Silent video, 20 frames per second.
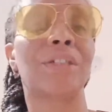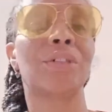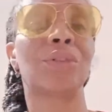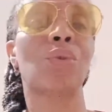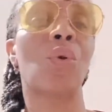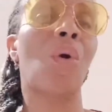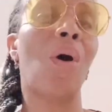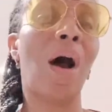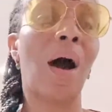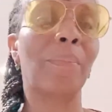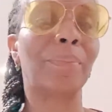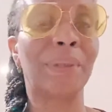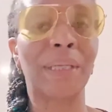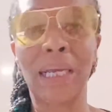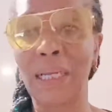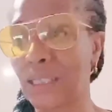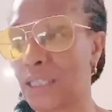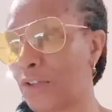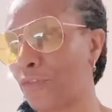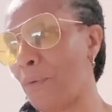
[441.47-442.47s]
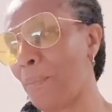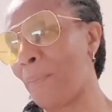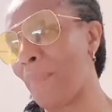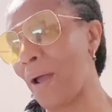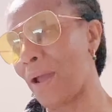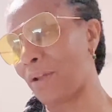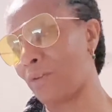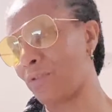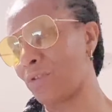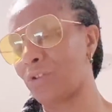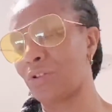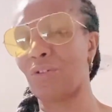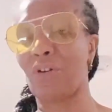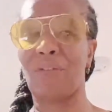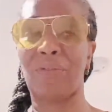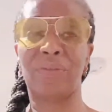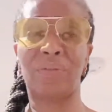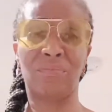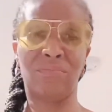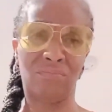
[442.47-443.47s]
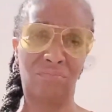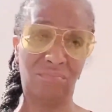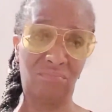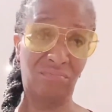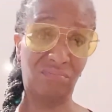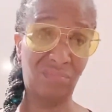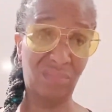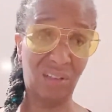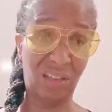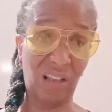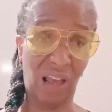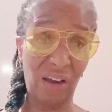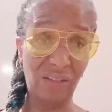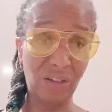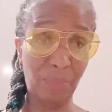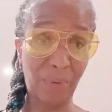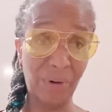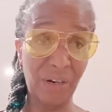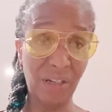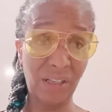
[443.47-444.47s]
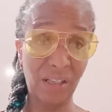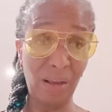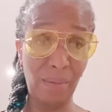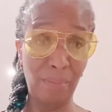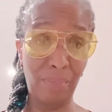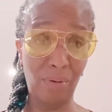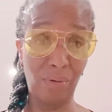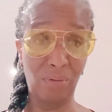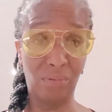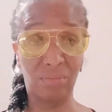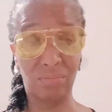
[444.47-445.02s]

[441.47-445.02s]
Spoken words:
or updates from Microsoft. Sounds pretty simple.